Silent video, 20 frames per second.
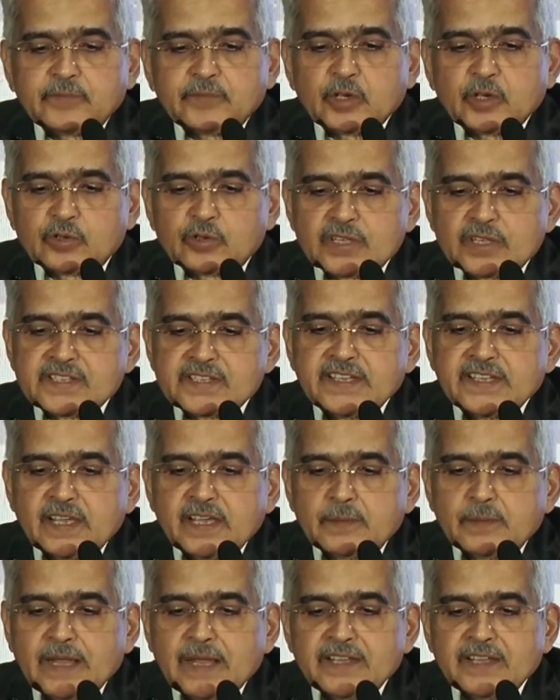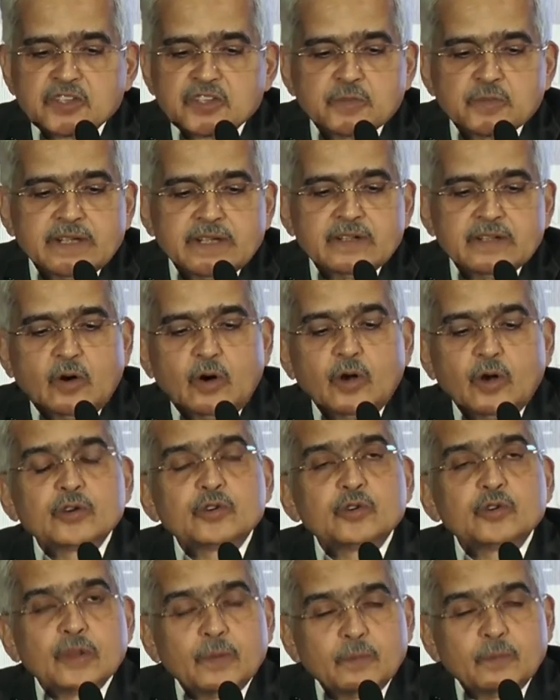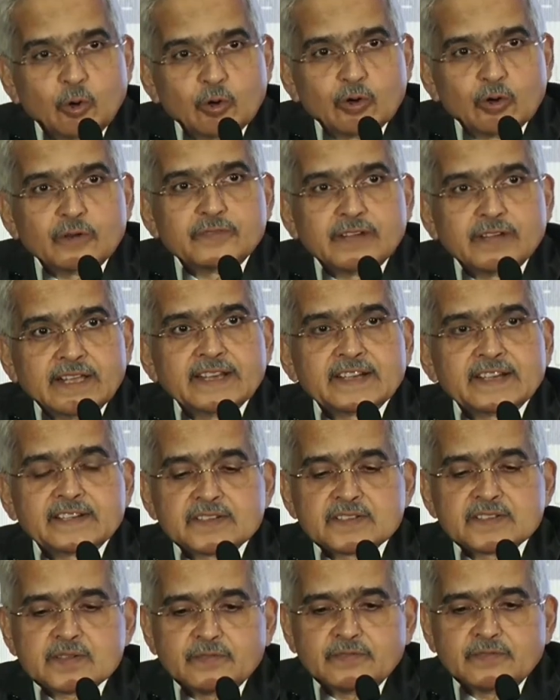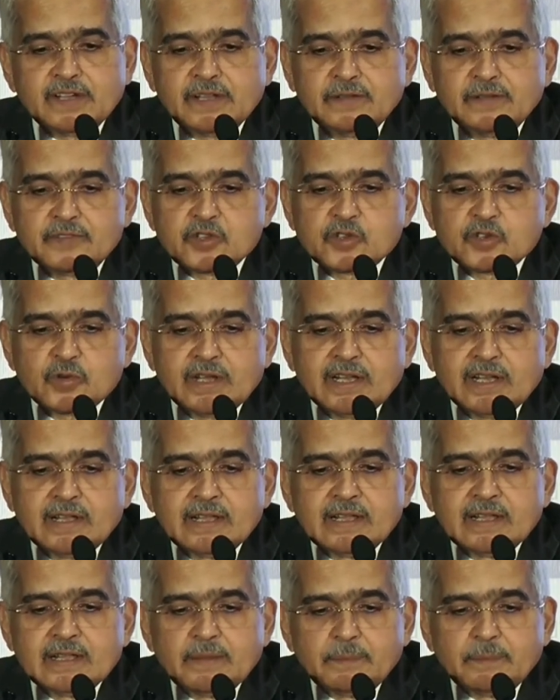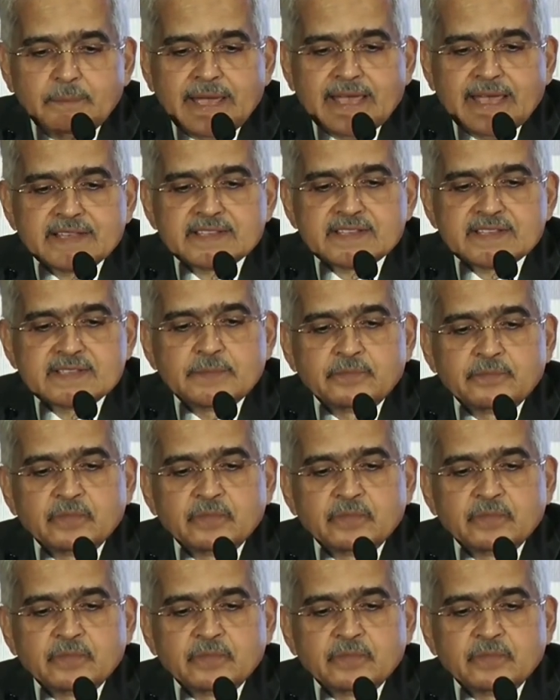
to the senior management or to the board of directors of individual banks.